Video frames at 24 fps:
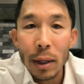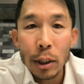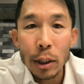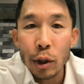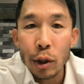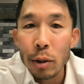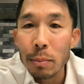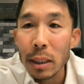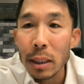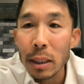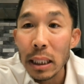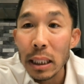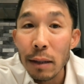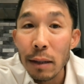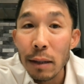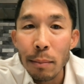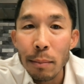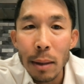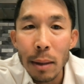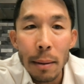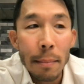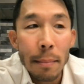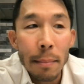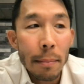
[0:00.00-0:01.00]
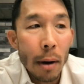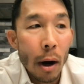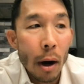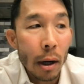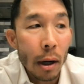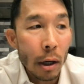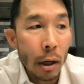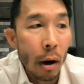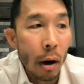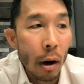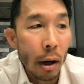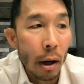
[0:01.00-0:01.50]
restrooms and leaving them
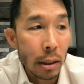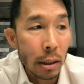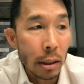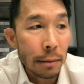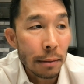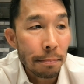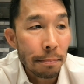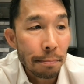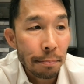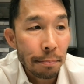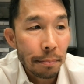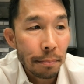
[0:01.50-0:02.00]
on cars.